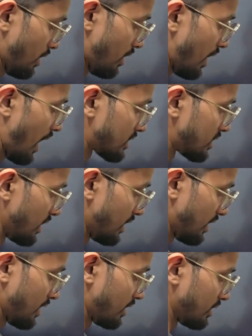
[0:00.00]
Lastly,
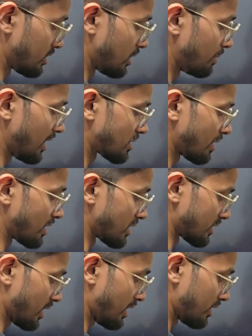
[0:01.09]
this will be h minus
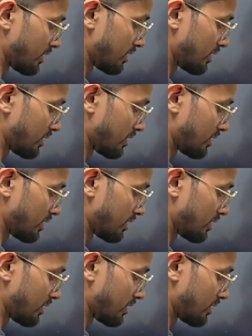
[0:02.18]
x, right?